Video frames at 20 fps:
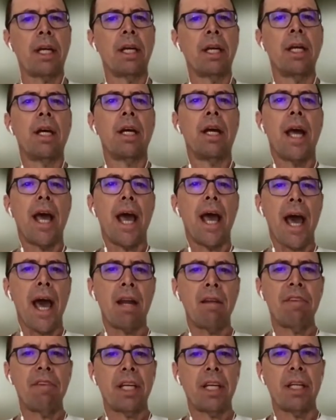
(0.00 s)

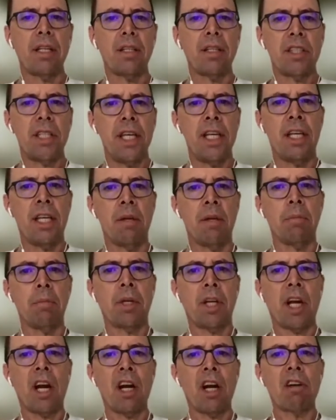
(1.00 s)
advocate team
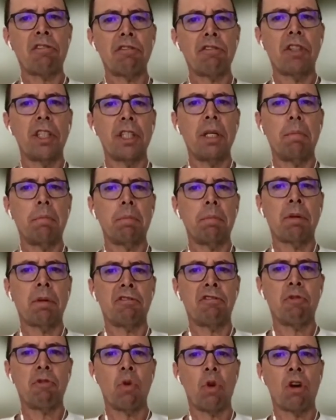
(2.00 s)
carefully
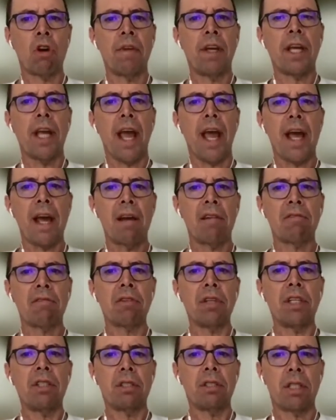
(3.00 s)
performing every
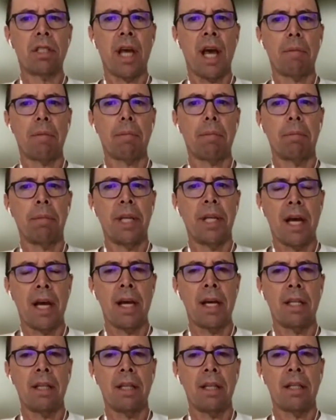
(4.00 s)
step behind the
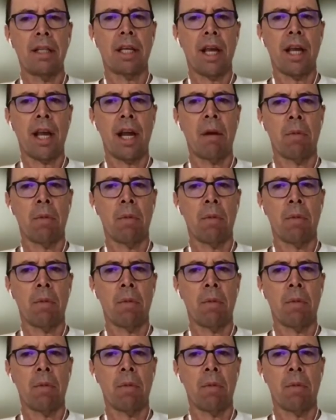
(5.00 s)
camera.